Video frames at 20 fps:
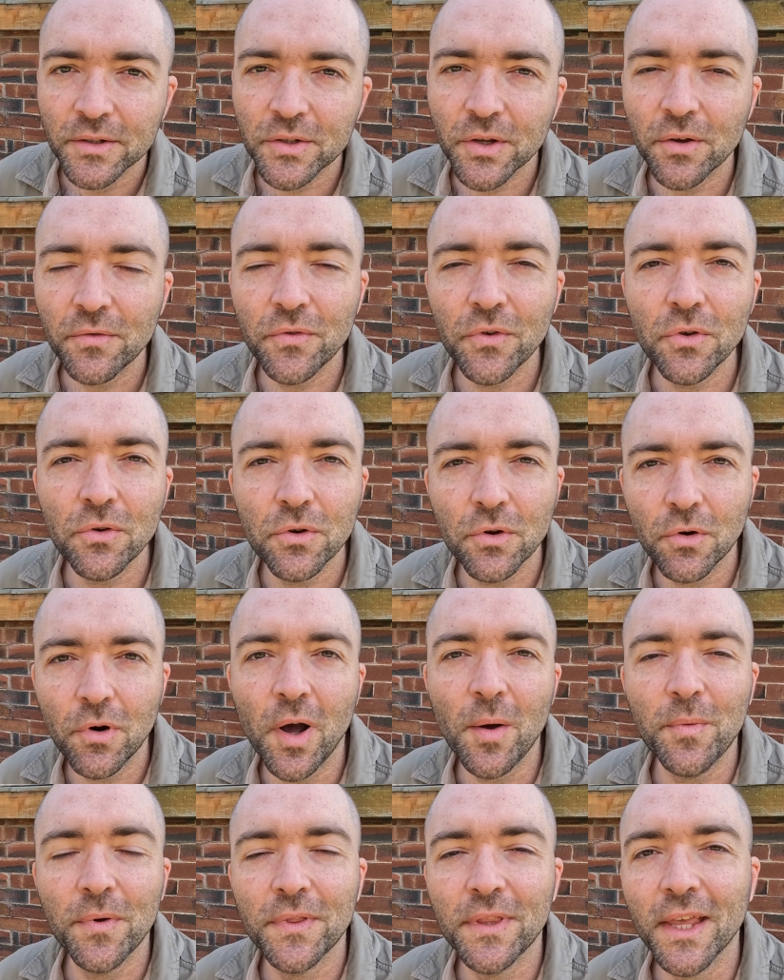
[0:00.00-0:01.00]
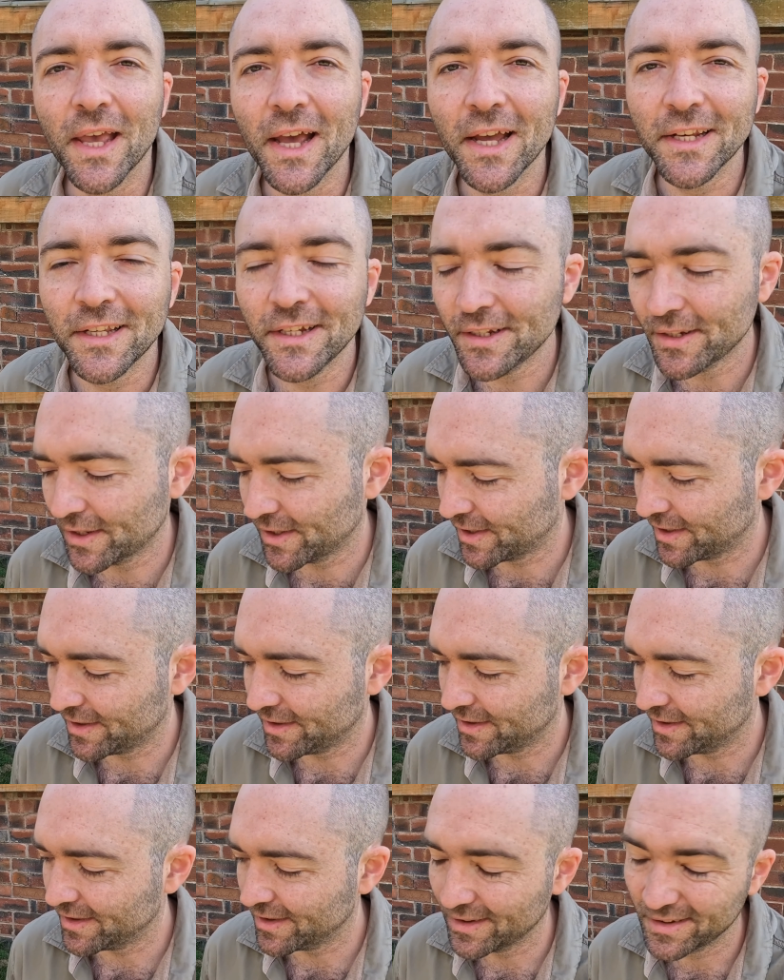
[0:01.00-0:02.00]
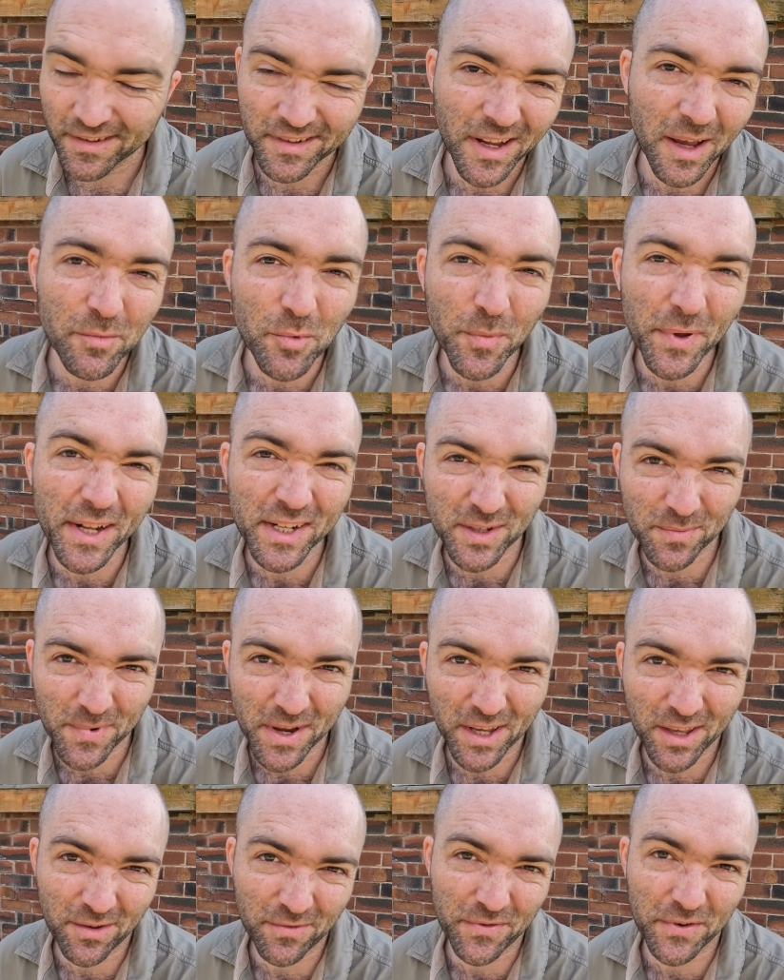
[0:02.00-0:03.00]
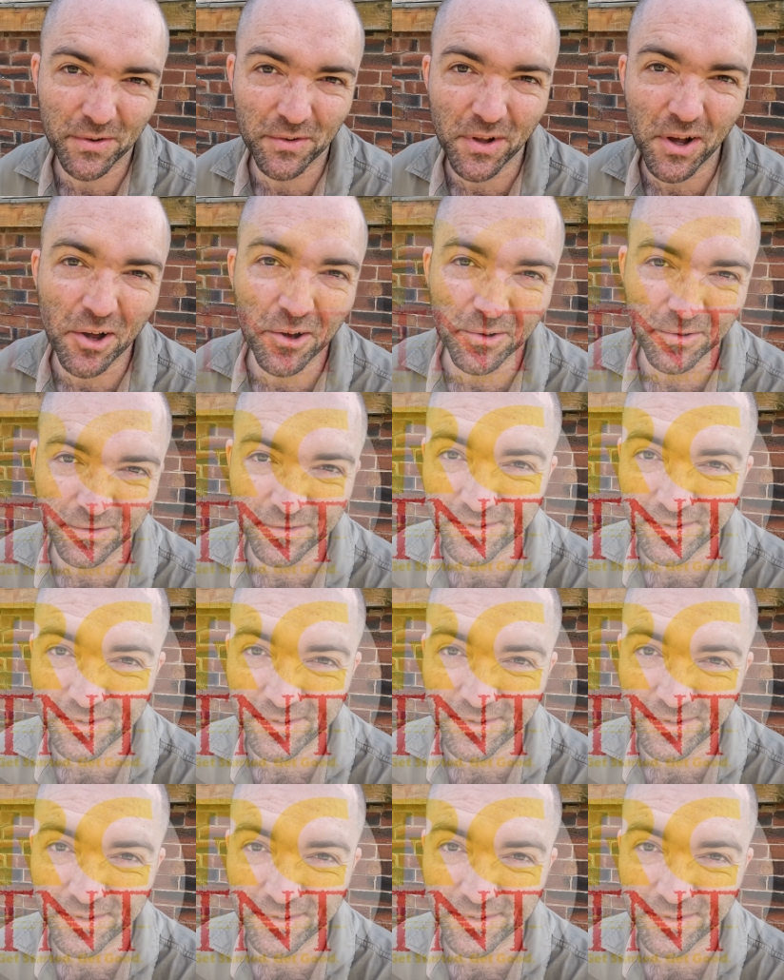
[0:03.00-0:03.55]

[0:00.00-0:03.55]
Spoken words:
So if you grew up in the 80s, I'm about to make you feel old,